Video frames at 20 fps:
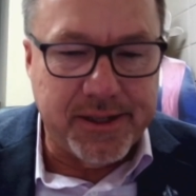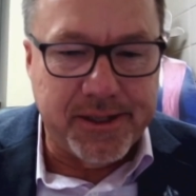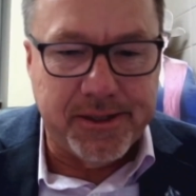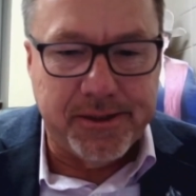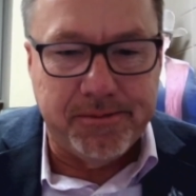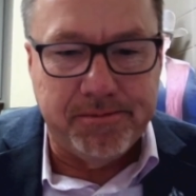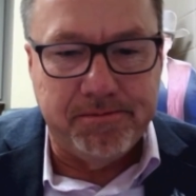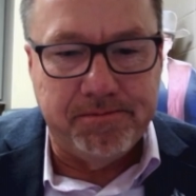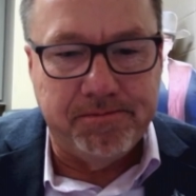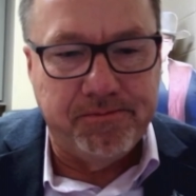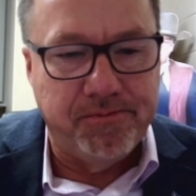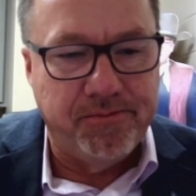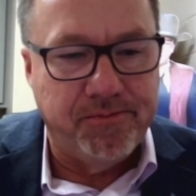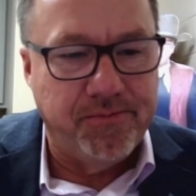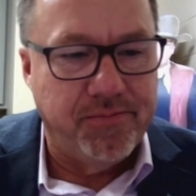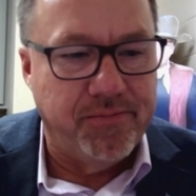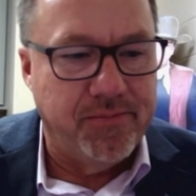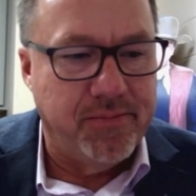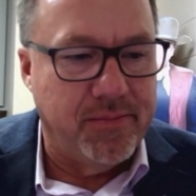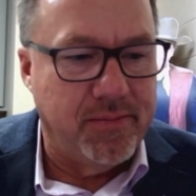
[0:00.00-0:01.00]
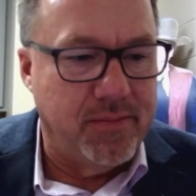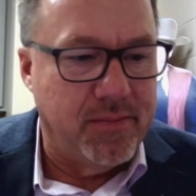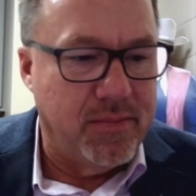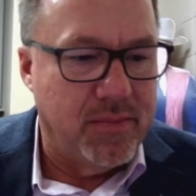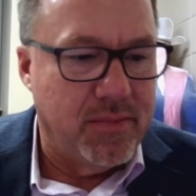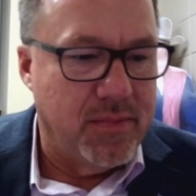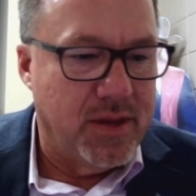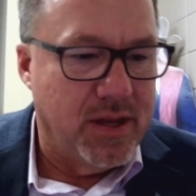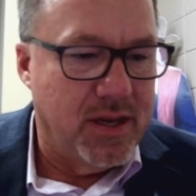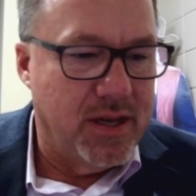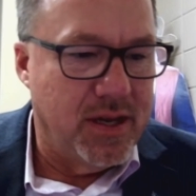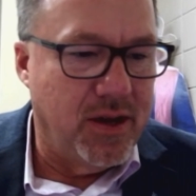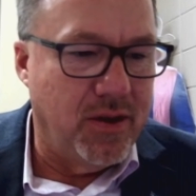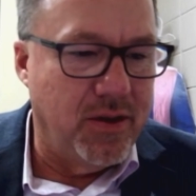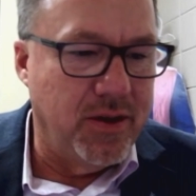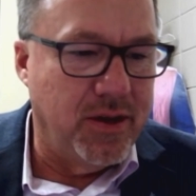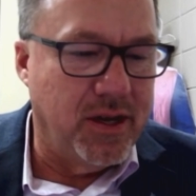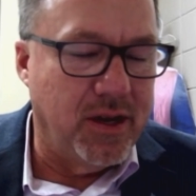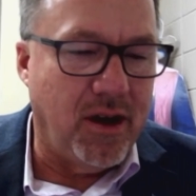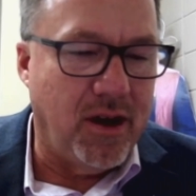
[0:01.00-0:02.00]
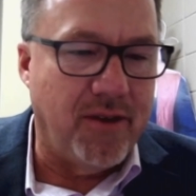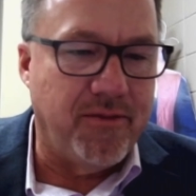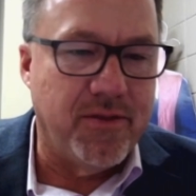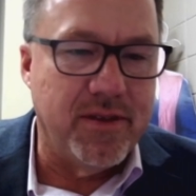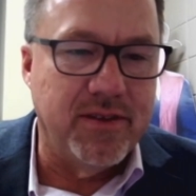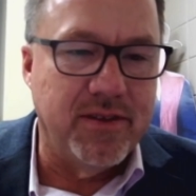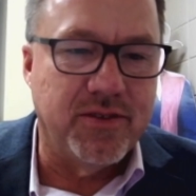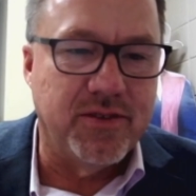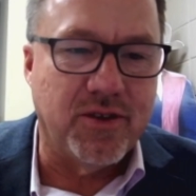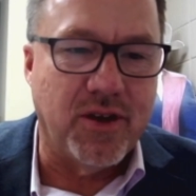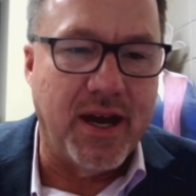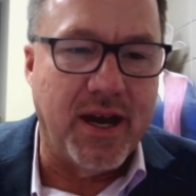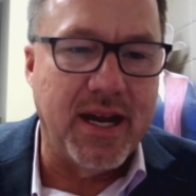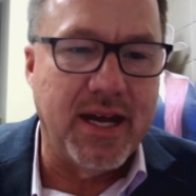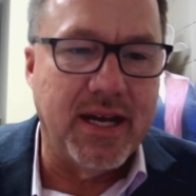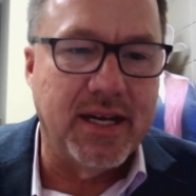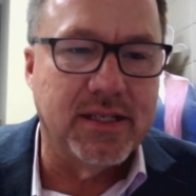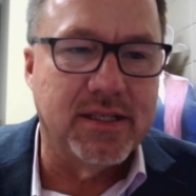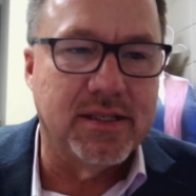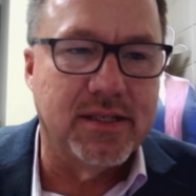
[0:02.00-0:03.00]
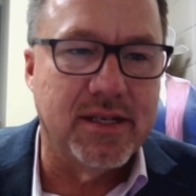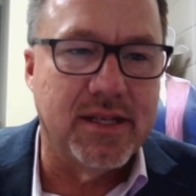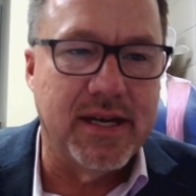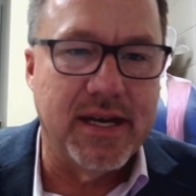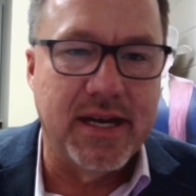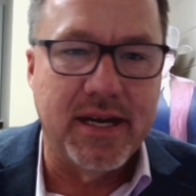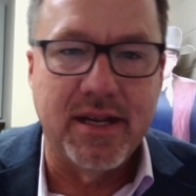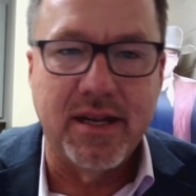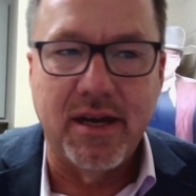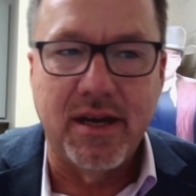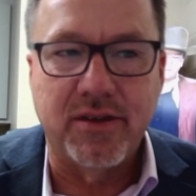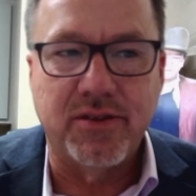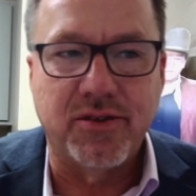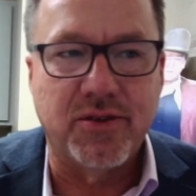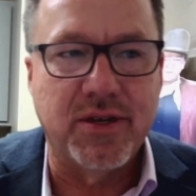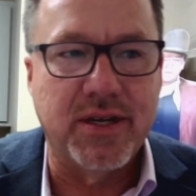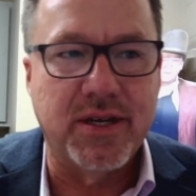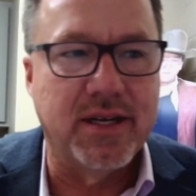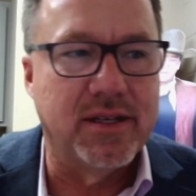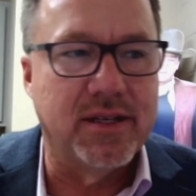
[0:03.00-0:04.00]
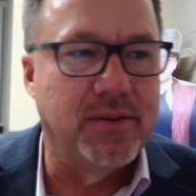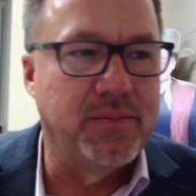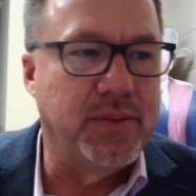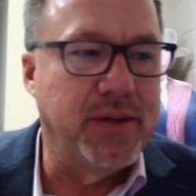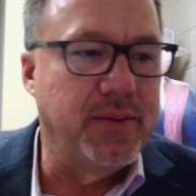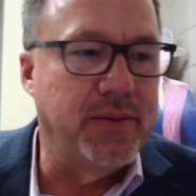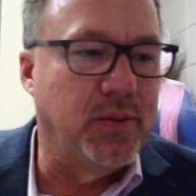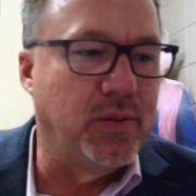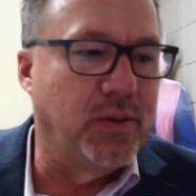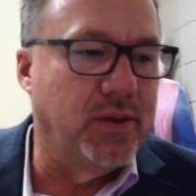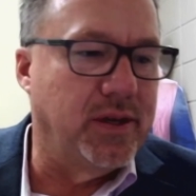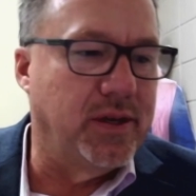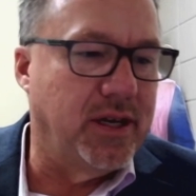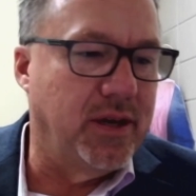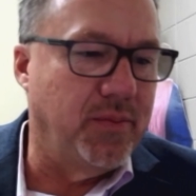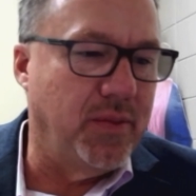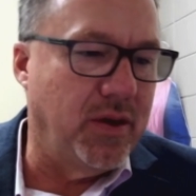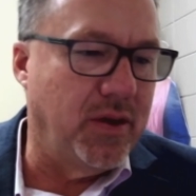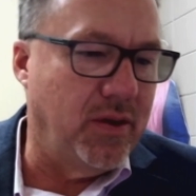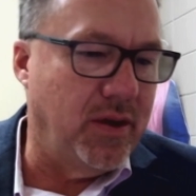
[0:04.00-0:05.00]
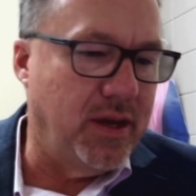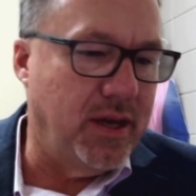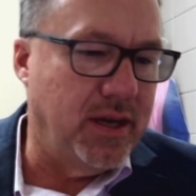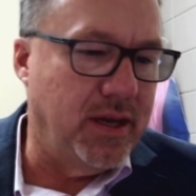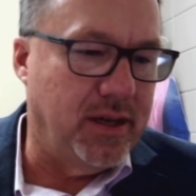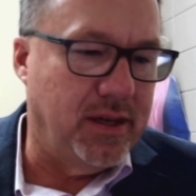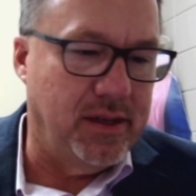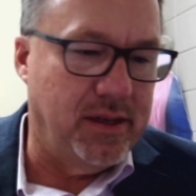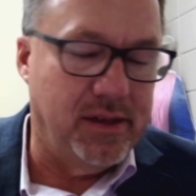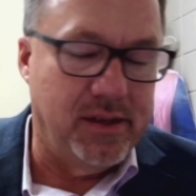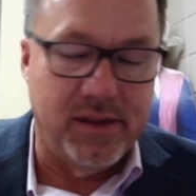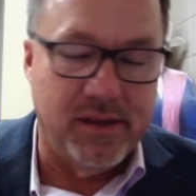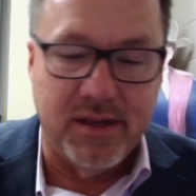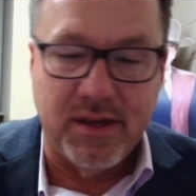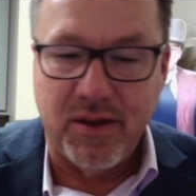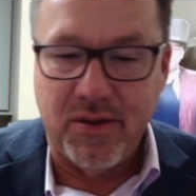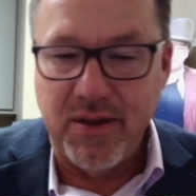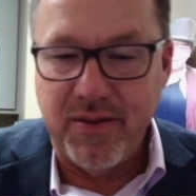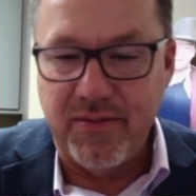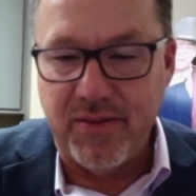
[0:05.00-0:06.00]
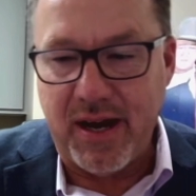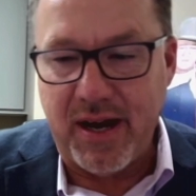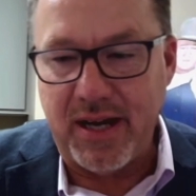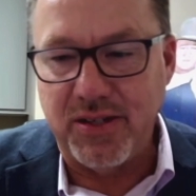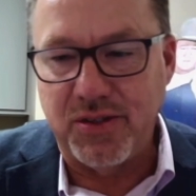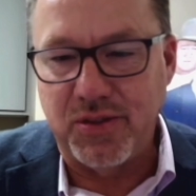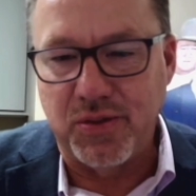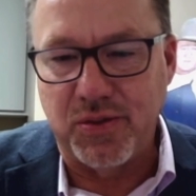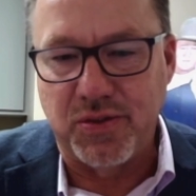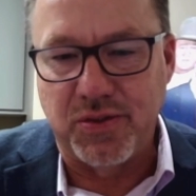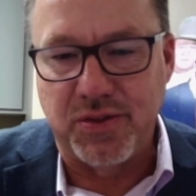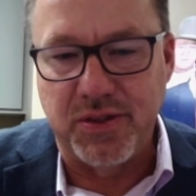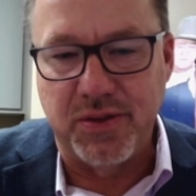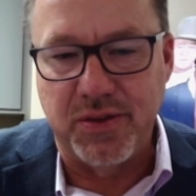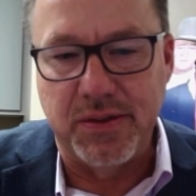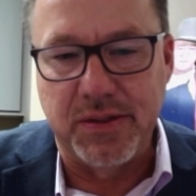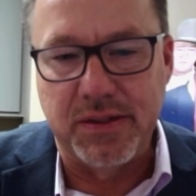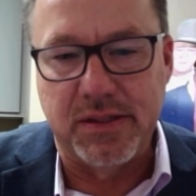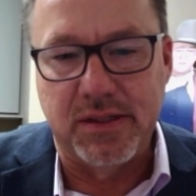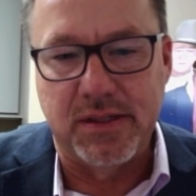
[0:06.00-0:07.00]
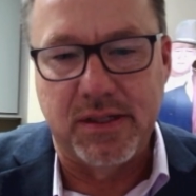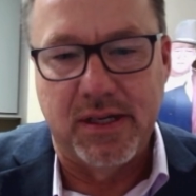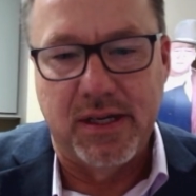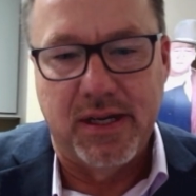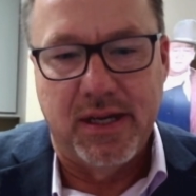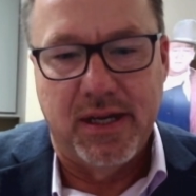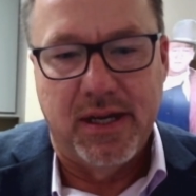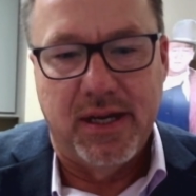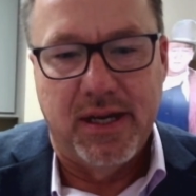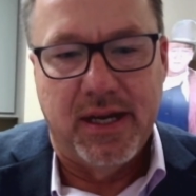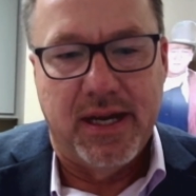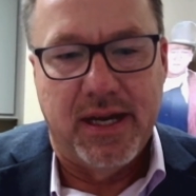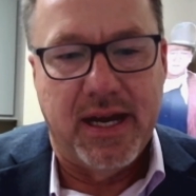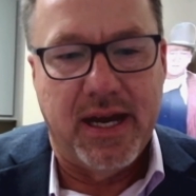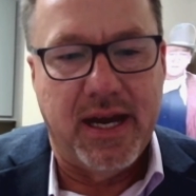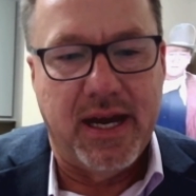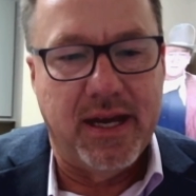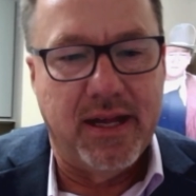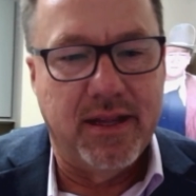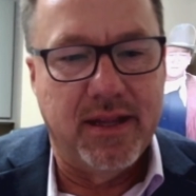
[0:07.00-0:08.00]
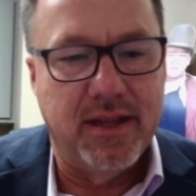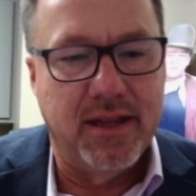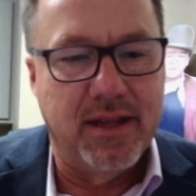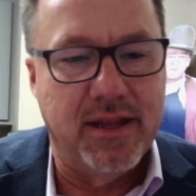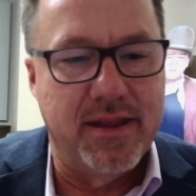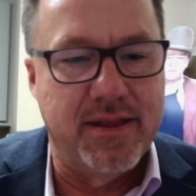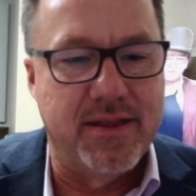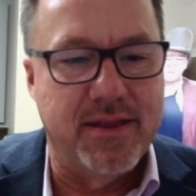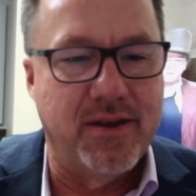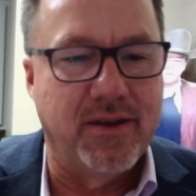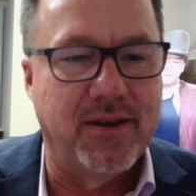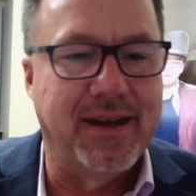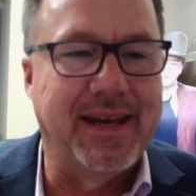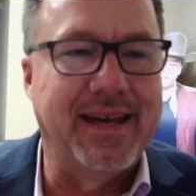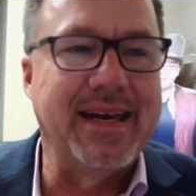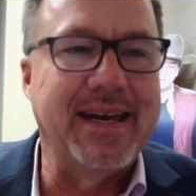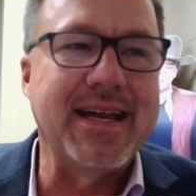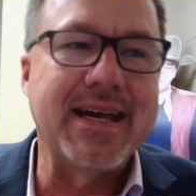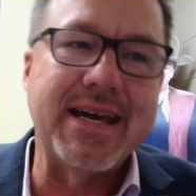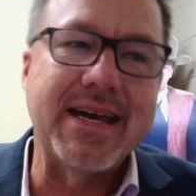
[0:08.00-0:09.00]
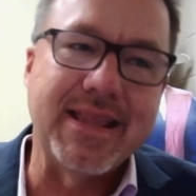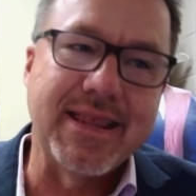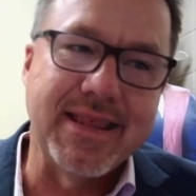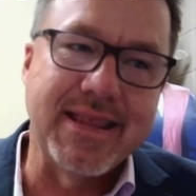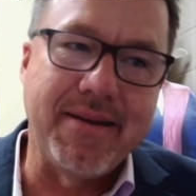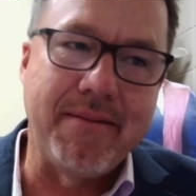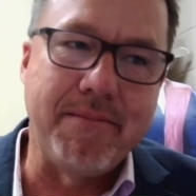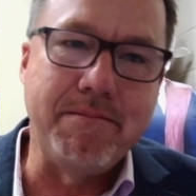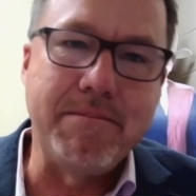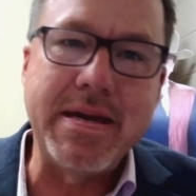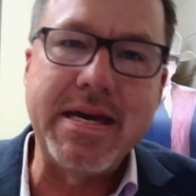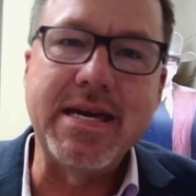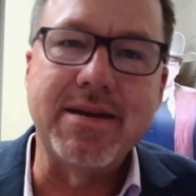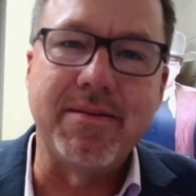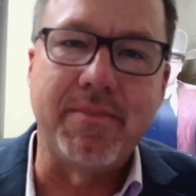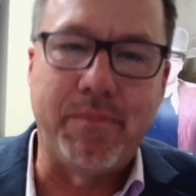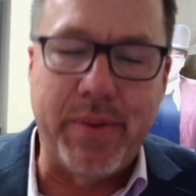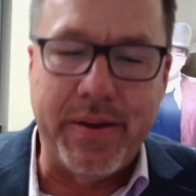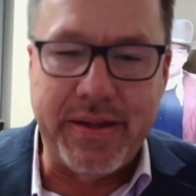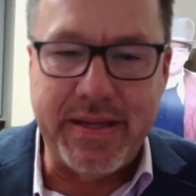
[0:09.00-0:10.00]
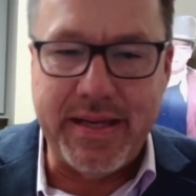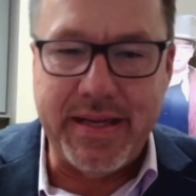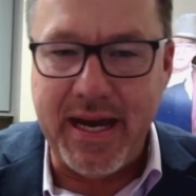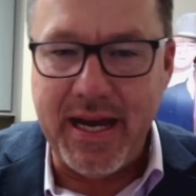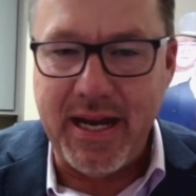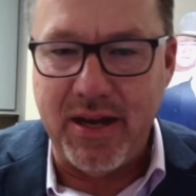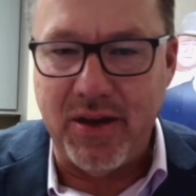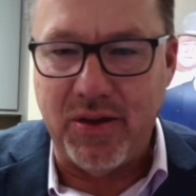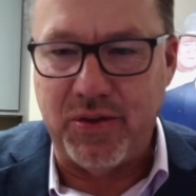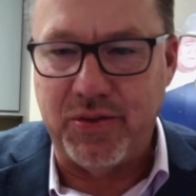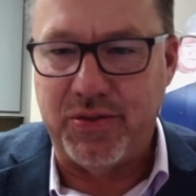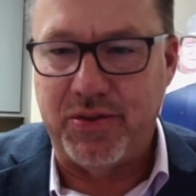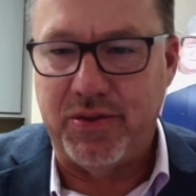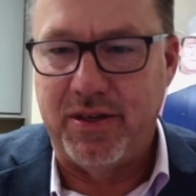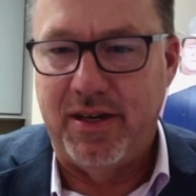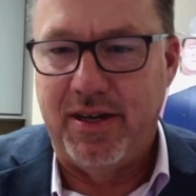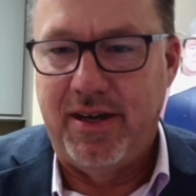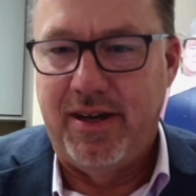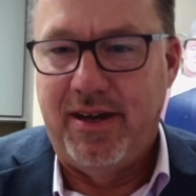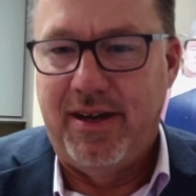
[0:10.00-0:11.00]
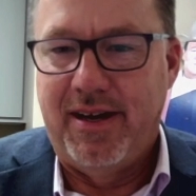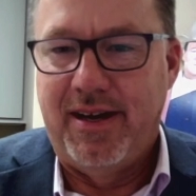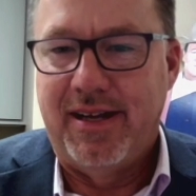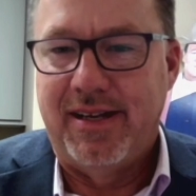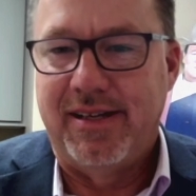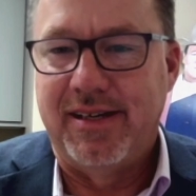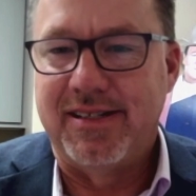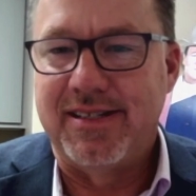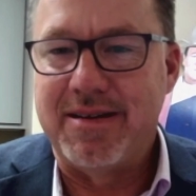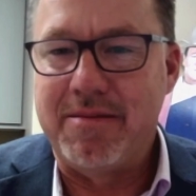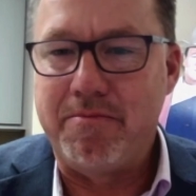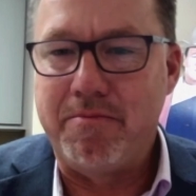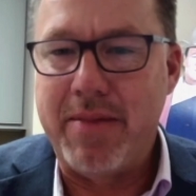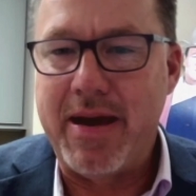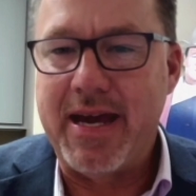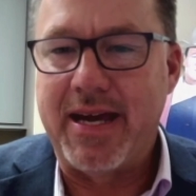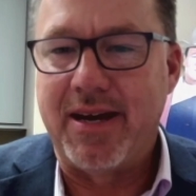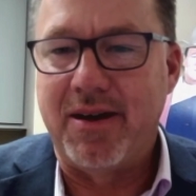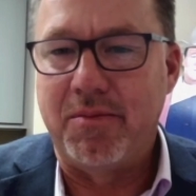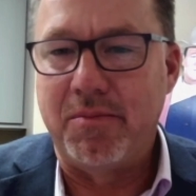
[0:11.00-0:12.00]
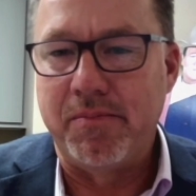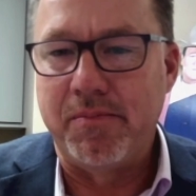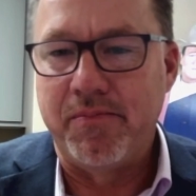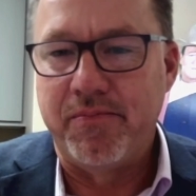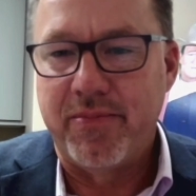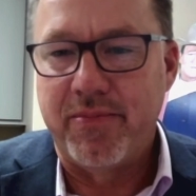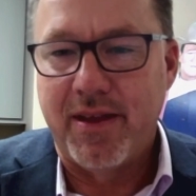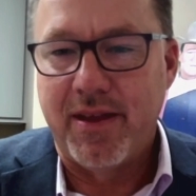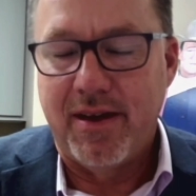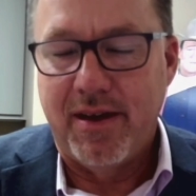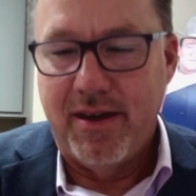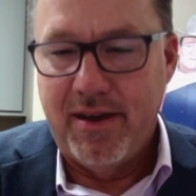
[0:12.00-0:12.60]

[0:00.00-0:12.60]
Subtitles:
You know, you can offer these trainings to the industry and to people in the community and, you know, even high school students, and they're getting the meat and potatoes. Does it make them